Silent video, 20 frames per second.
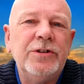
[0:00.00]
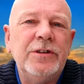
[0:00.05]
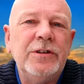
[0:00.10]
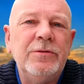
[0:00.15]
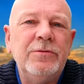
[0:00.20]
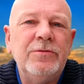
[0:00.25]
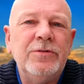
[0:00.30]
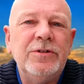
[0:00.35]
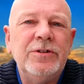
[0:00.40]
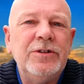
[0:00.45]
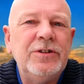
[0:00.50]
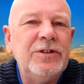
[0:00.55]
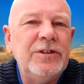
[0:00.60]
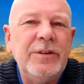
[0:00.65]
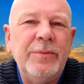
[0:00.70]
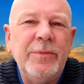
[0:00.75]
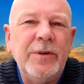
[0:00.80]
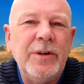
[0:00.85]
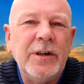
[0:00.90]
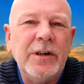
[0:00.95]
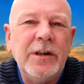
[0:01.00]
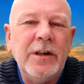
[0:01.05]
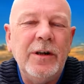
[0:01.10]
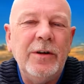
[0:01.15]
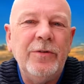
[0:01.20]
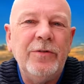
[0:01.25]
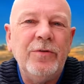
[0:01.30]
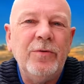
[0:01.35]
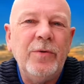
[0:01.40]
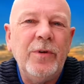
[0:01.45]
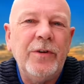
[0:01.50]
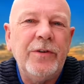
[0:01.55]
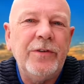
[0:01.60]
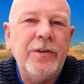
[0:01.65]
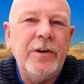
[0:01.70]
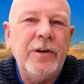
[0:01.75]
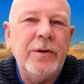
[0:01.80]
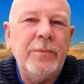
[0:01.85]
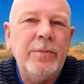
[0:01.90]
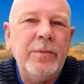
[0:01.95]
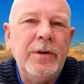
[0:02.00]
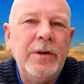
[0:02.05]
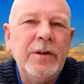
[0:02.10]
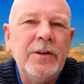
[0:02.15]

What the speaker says: He was similar clothes all the time,